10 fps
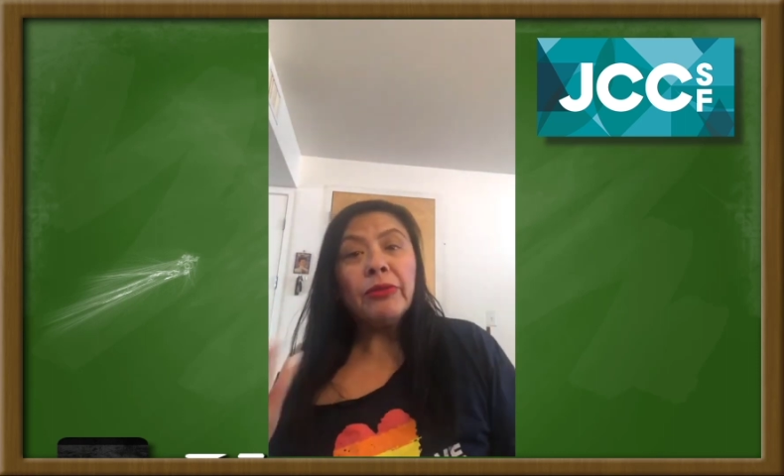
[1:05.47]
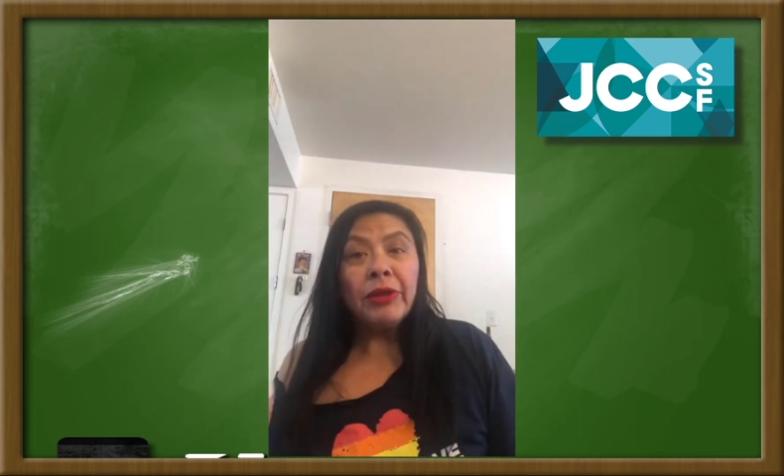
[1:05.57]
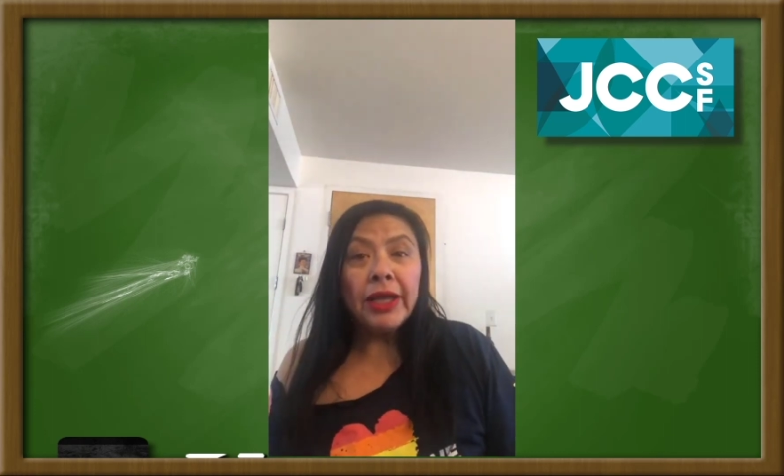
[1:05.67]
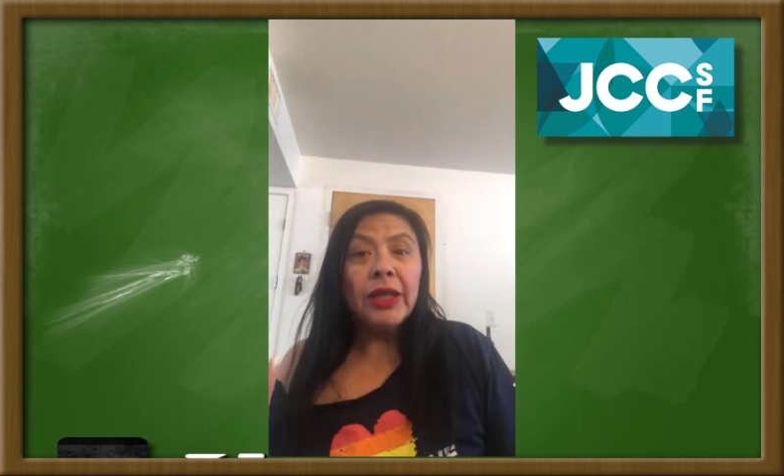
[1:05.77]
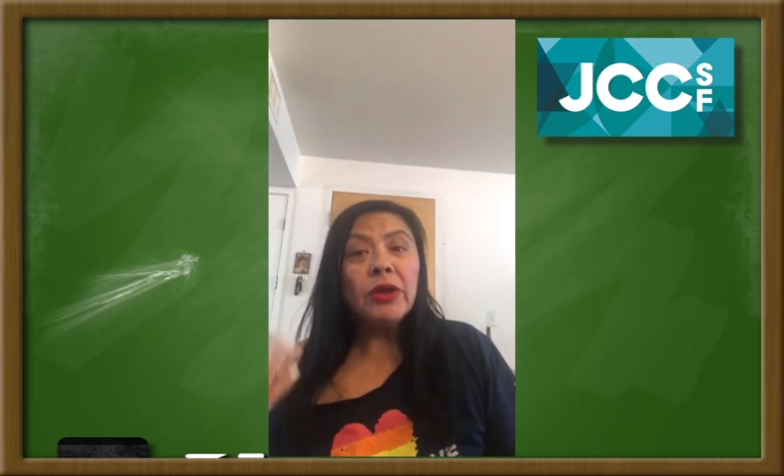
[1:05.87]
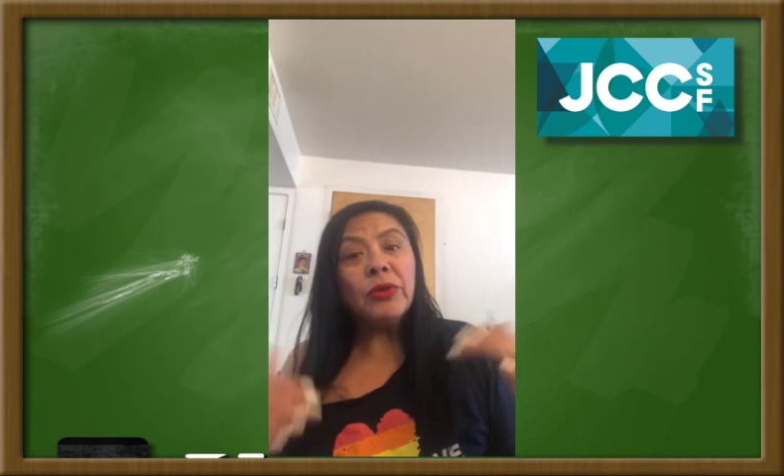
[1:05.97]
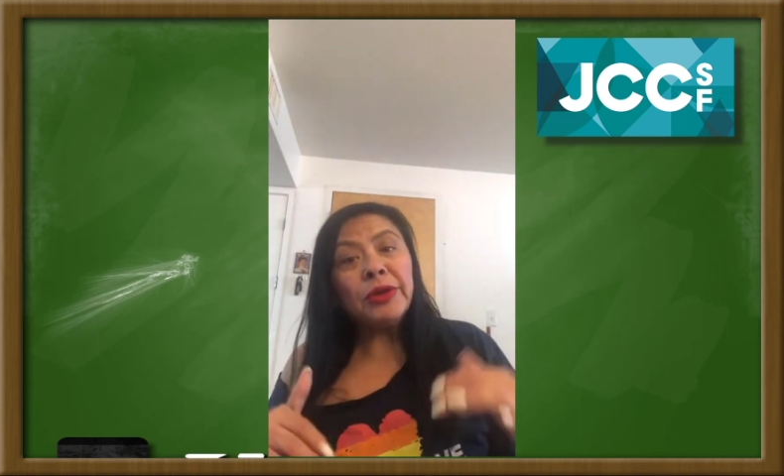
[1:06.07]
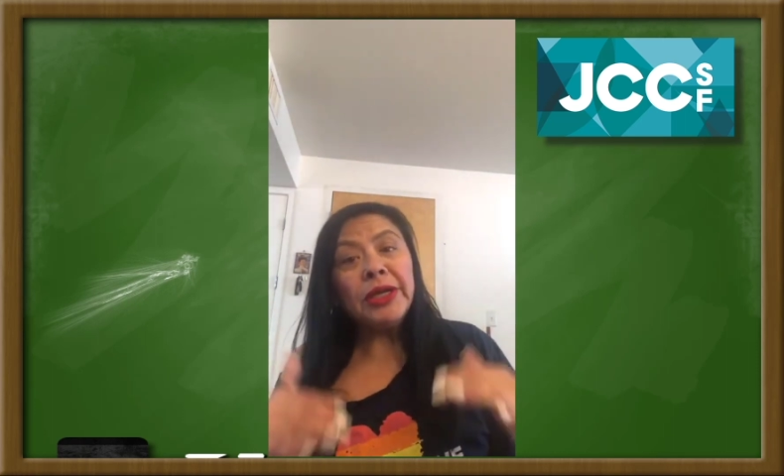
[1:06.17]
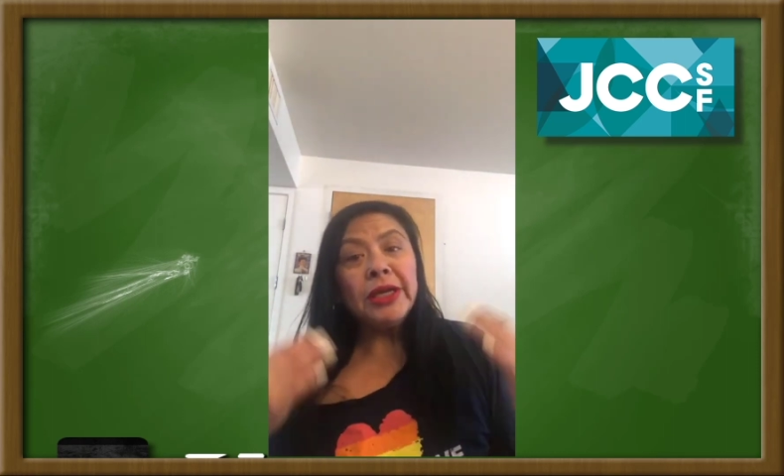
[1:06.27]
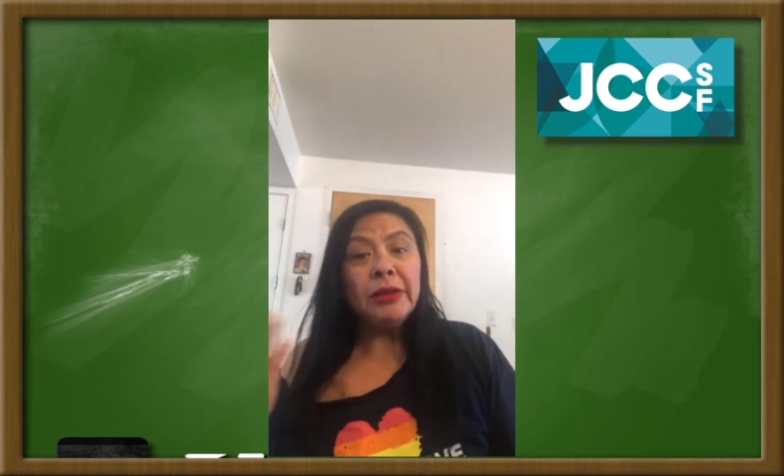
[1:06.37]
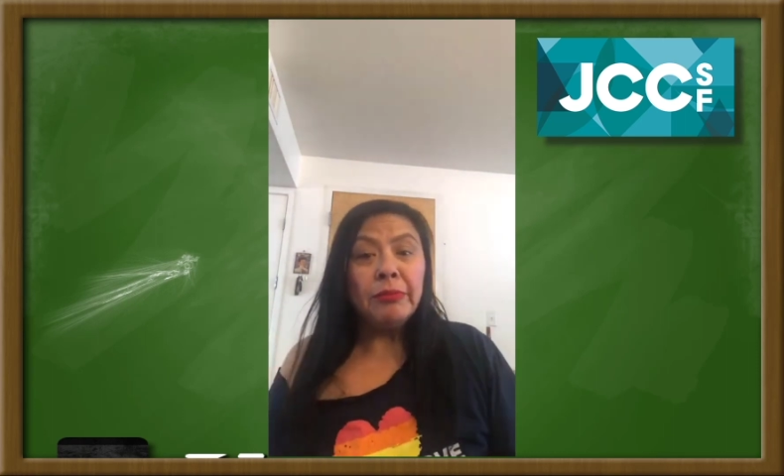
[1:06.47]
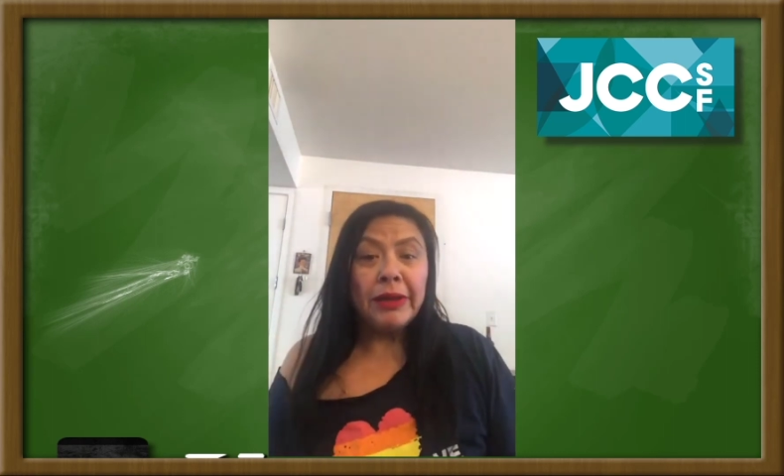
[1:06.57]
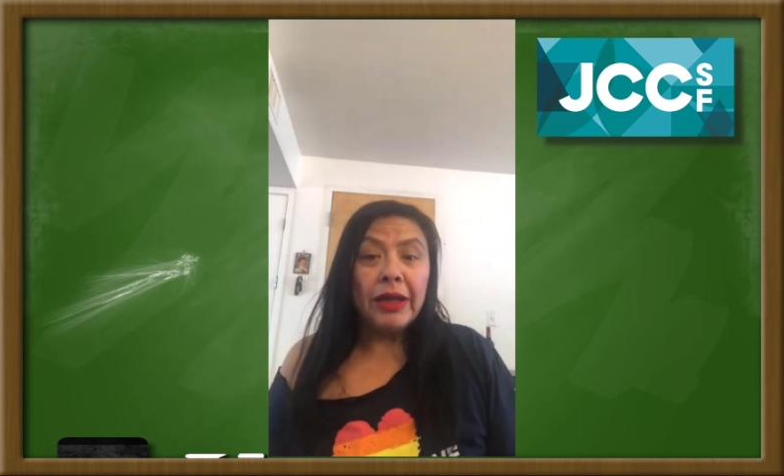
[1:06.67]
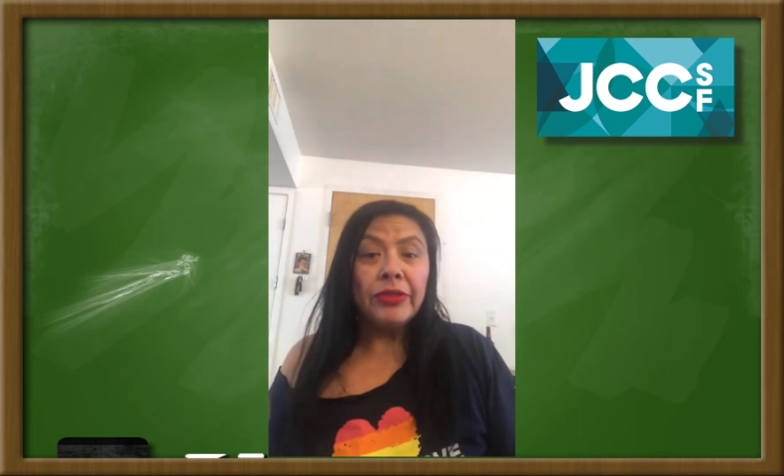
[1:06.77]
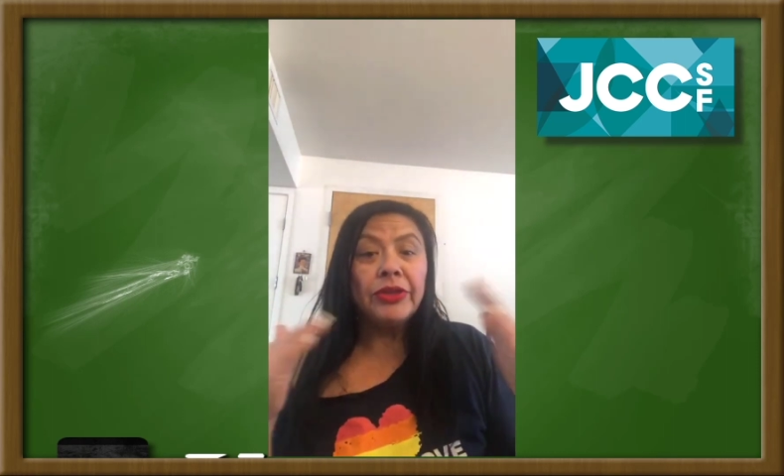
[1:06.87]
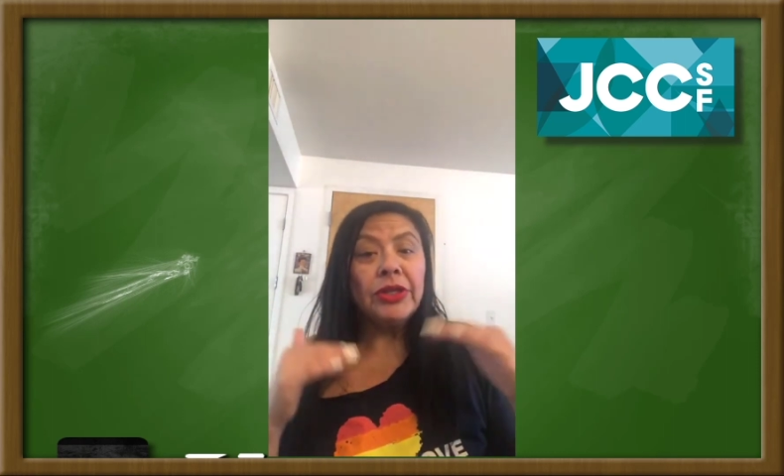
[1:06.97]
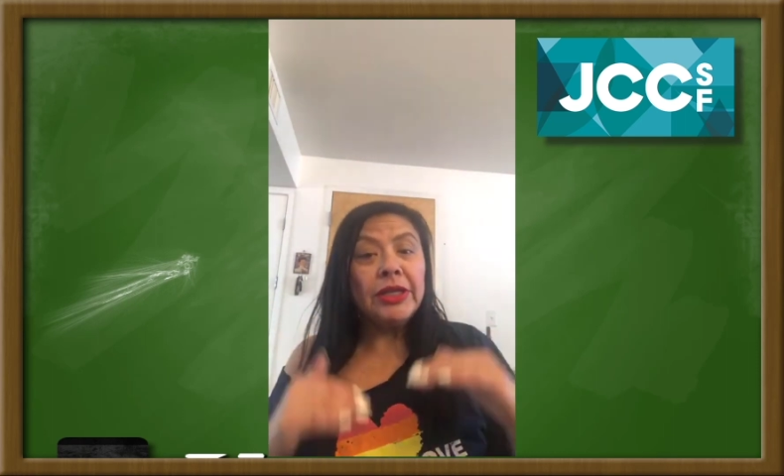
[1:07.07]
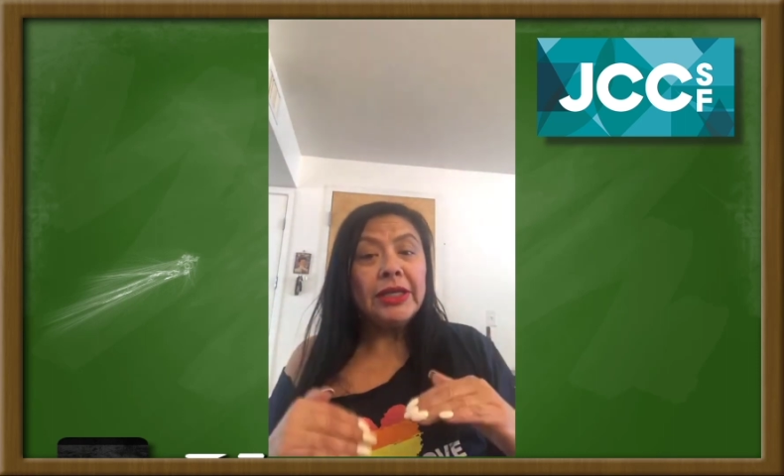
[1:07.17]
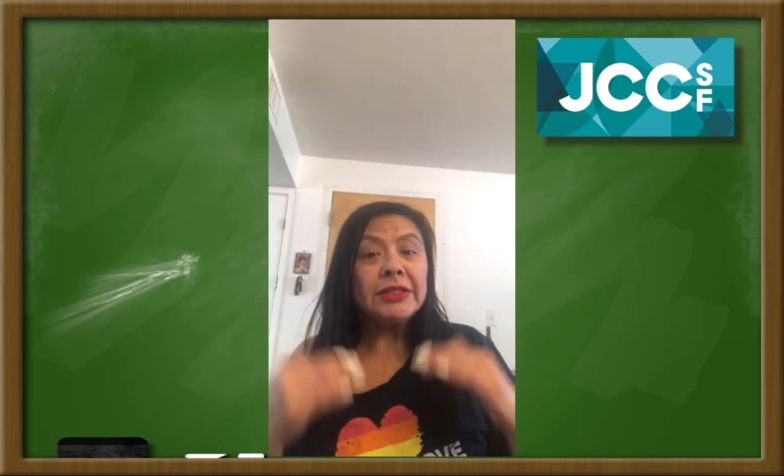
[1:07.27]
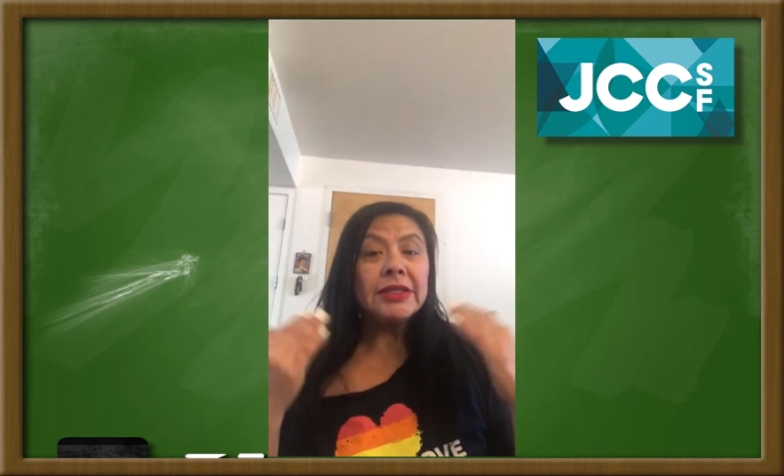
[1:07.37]
yellow, green, brown, the
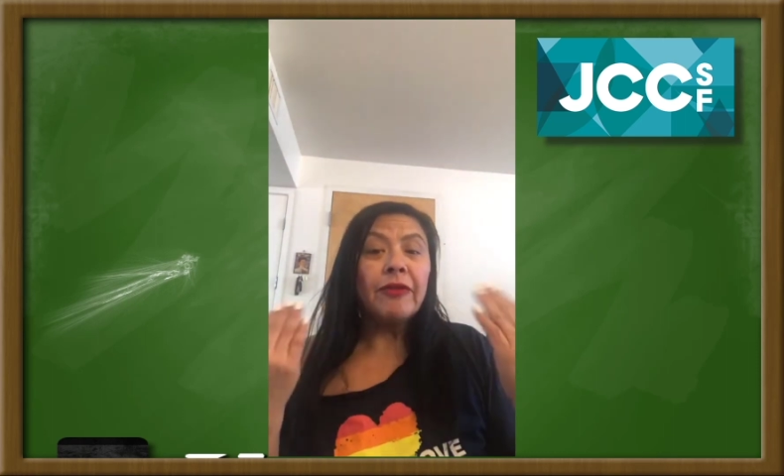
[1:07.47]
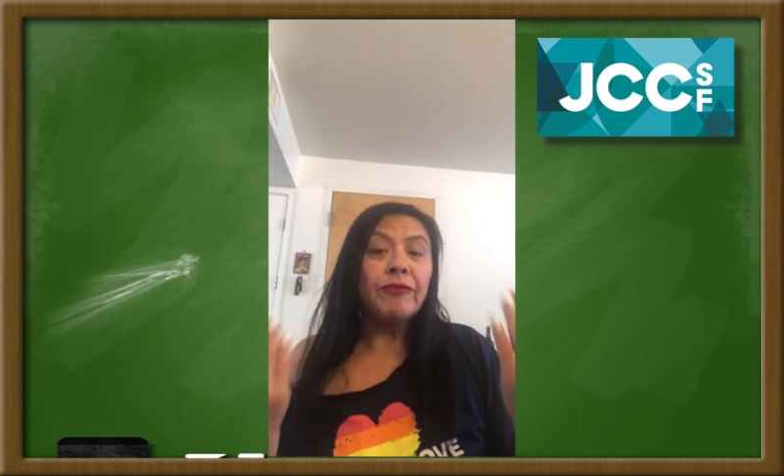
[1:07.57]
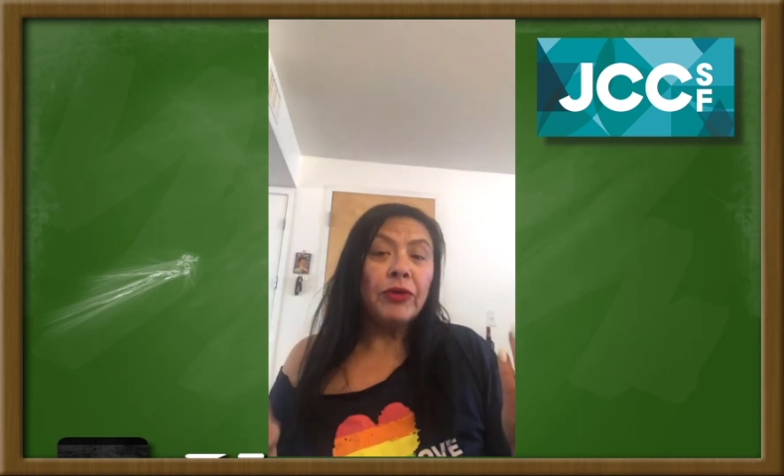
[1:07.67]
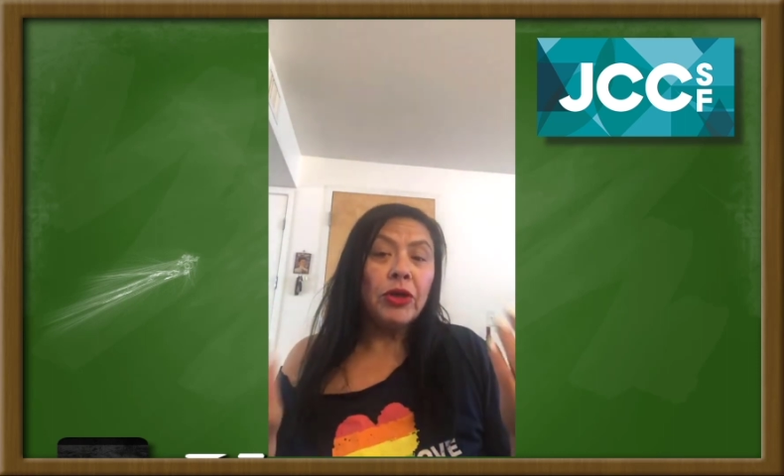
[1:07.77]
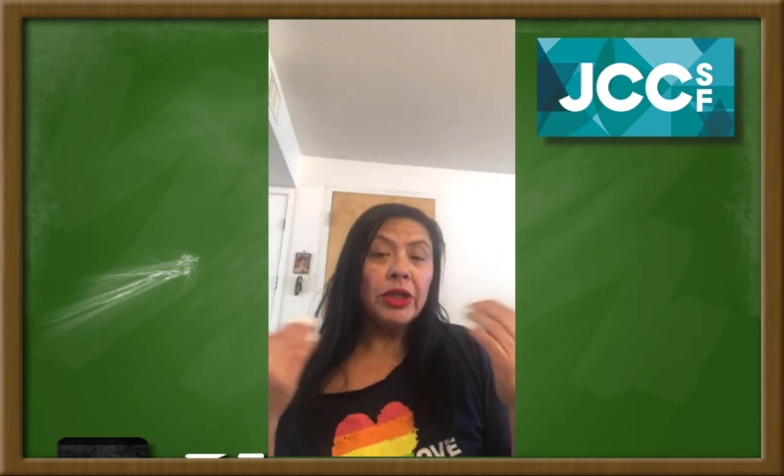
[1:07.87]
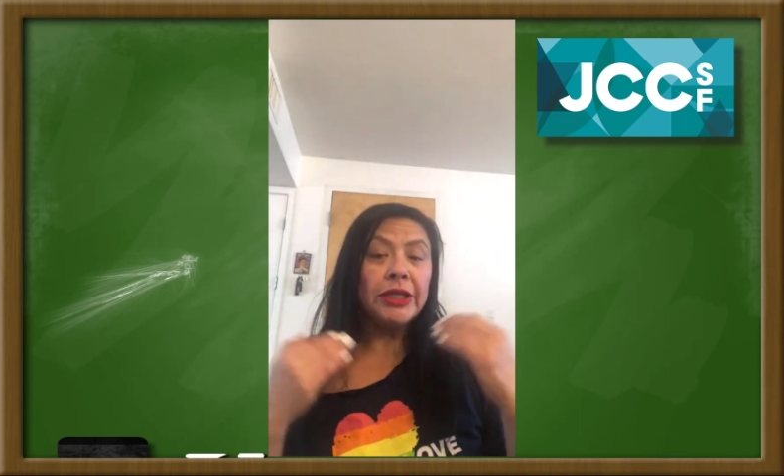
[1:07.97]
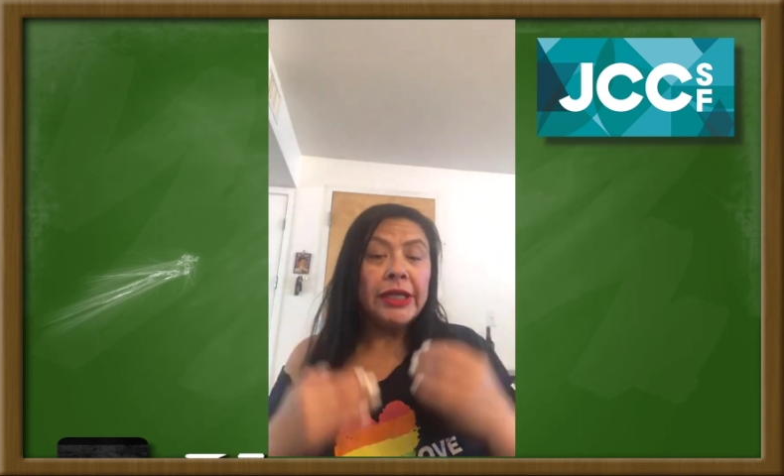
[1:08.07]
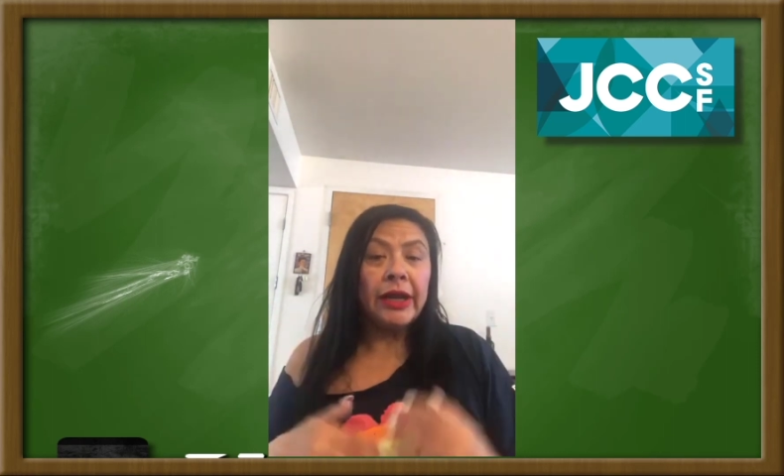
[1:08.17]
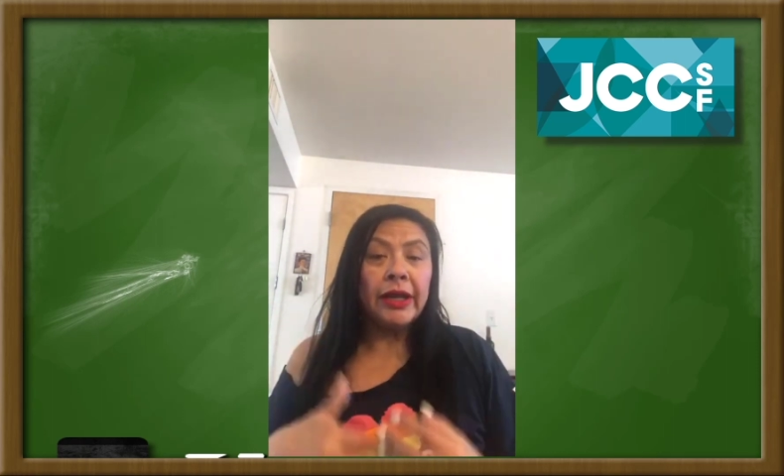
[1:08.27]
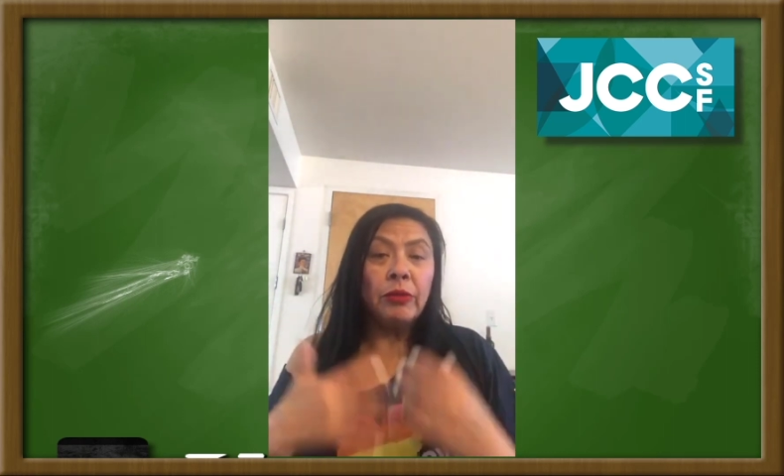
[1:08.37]
leaves are falling down.